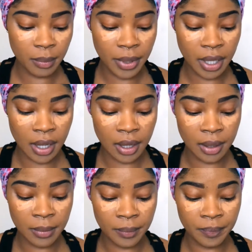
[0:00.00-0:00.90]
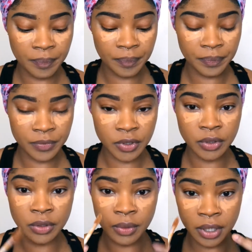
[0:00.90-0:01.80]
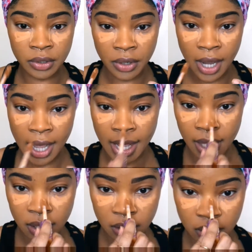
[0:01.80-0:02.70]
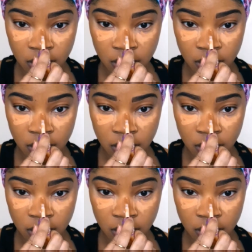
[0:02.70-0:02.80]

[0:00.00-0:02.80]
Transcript: But so you do under your eye,